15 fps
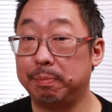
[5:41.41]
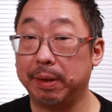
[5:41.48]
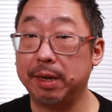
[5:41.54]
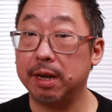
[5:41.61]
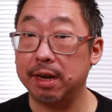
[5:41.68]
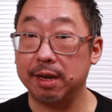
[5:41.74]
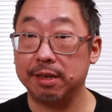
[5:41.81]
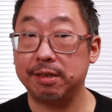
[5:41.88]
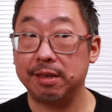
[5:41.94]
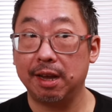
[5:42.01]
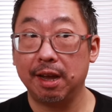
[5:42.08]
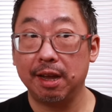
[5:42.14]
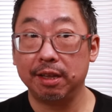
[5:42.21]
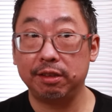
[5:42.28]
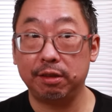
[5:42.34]
because
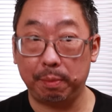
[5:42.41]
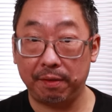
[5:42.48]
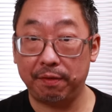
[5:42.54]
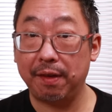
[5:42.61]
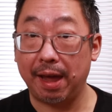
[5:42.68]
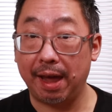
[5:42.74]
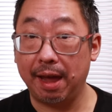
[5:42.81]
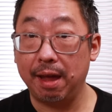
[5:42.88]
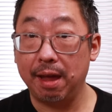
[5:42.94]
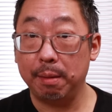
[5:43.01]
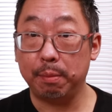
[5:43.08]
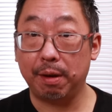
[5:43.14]
to be fair,